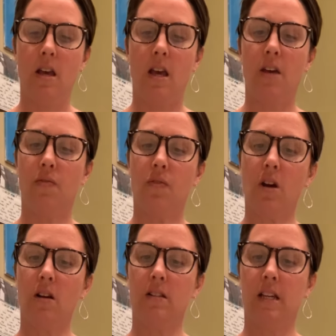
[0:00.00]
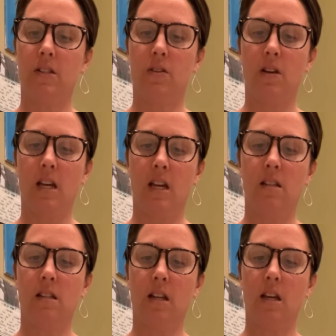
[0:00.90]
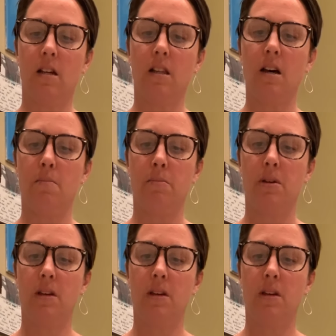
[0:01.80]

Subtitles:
A frog lays her eggs in a clump,